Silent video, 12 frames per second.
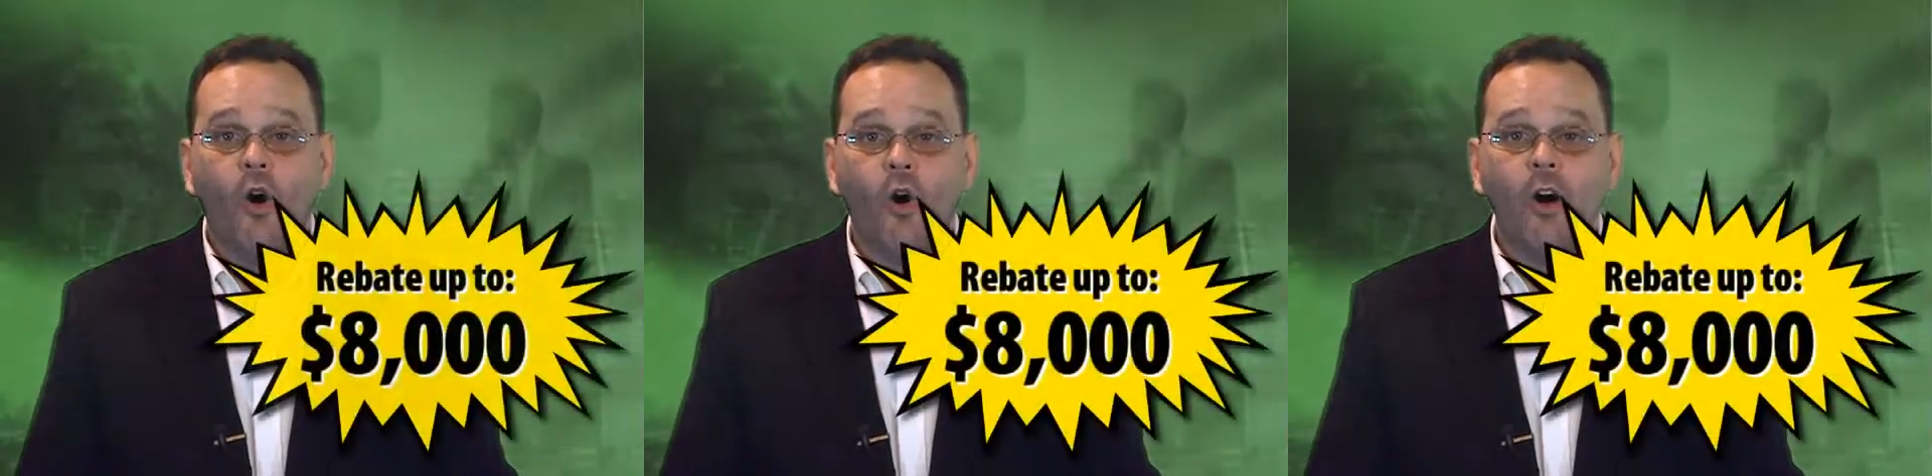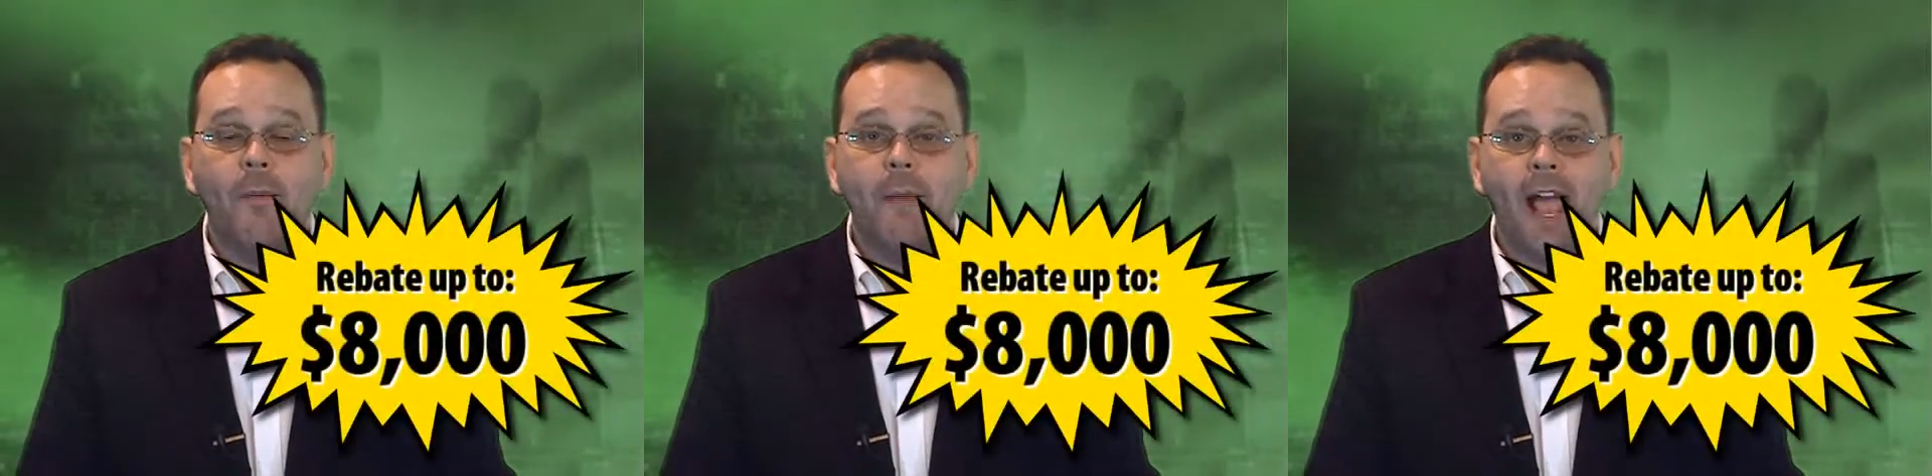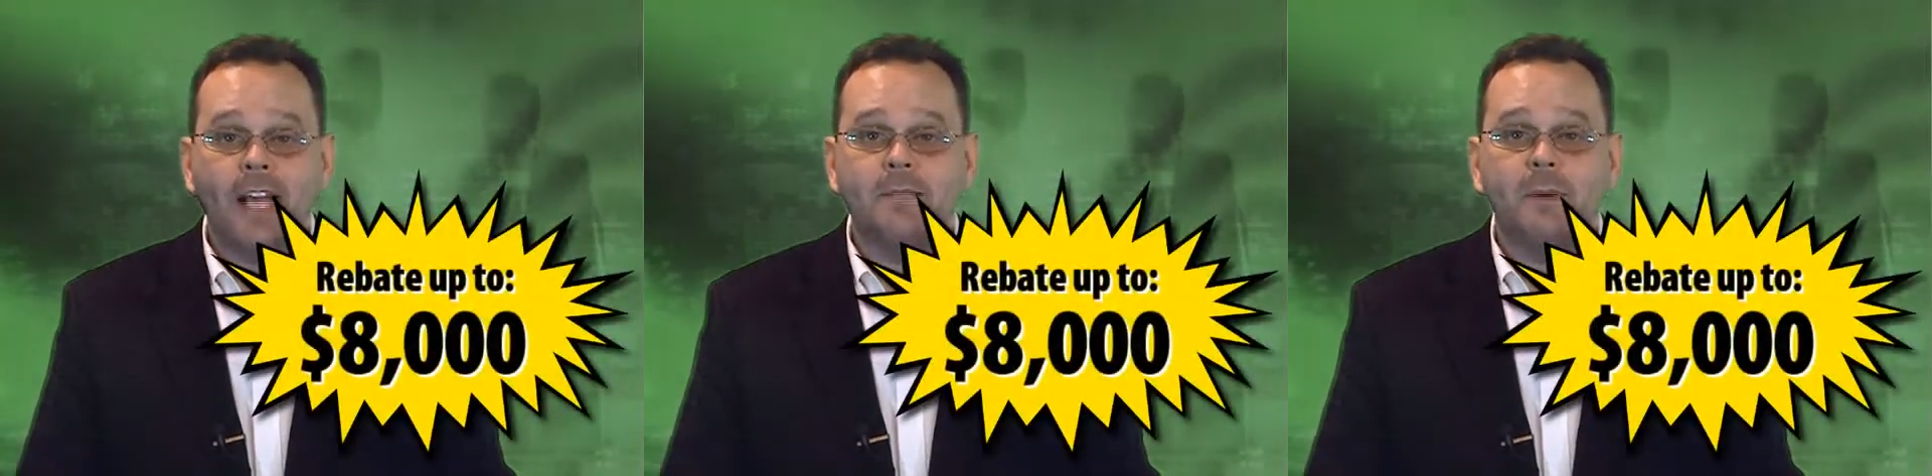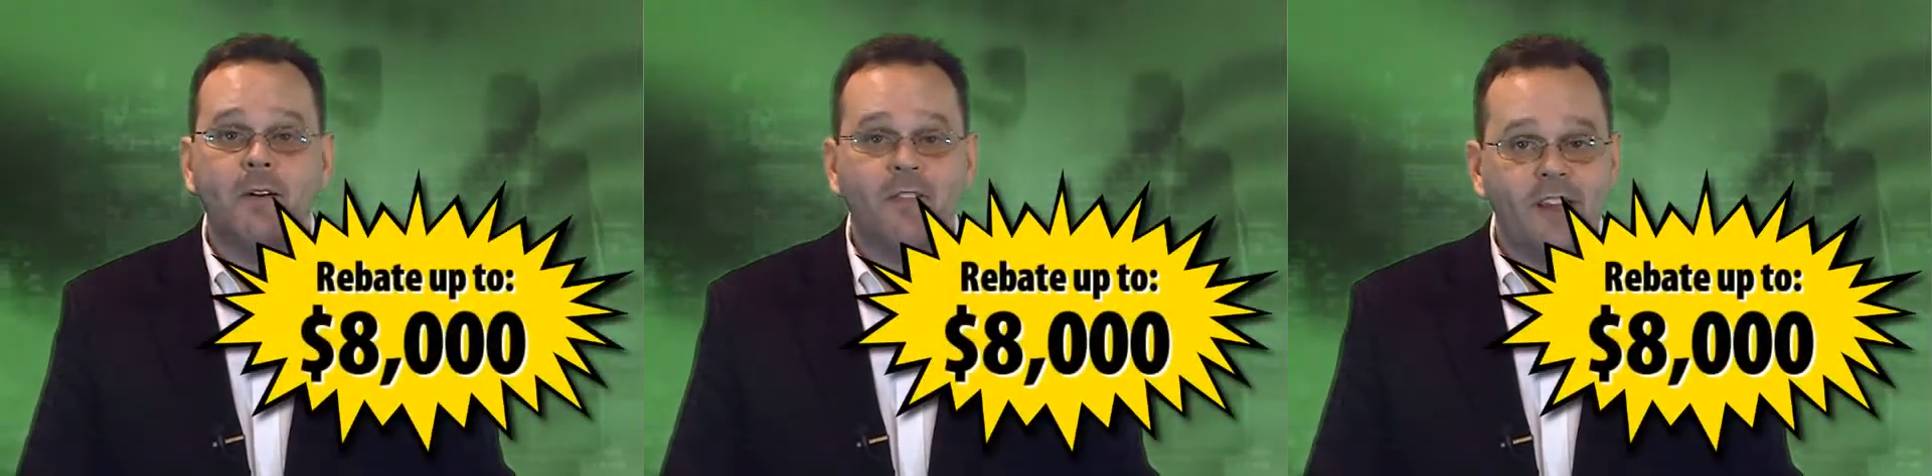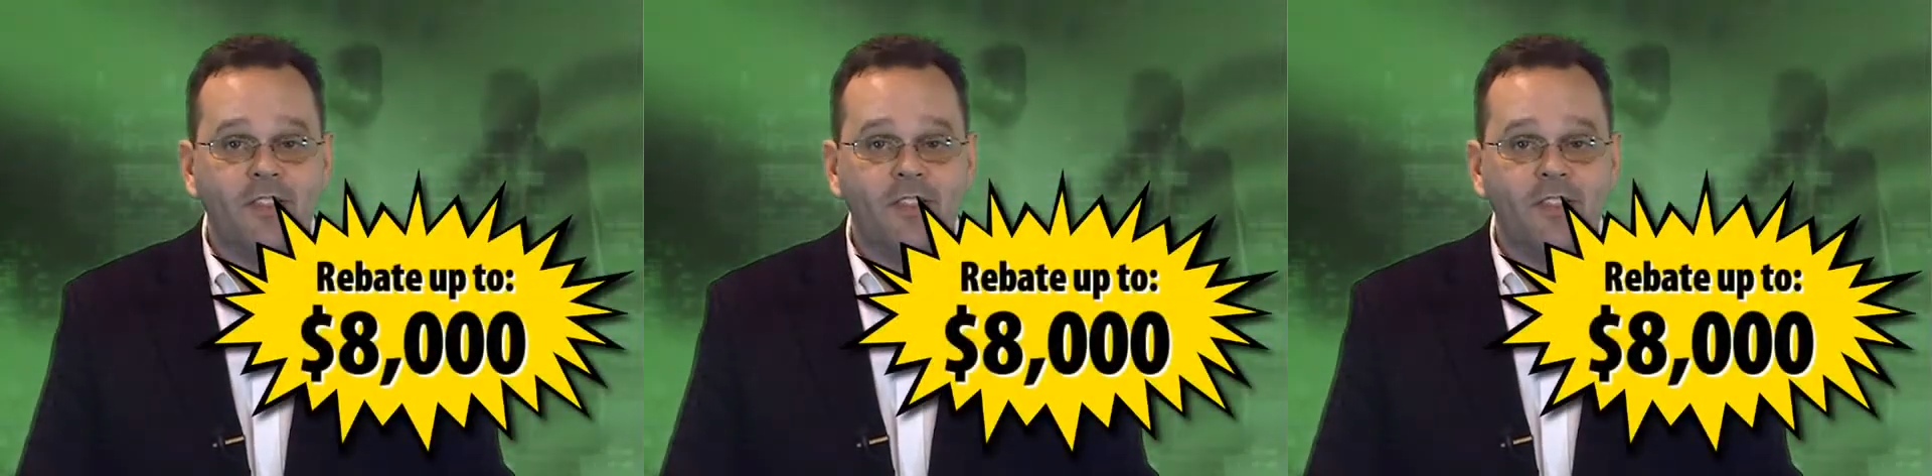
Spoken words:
or a maximum of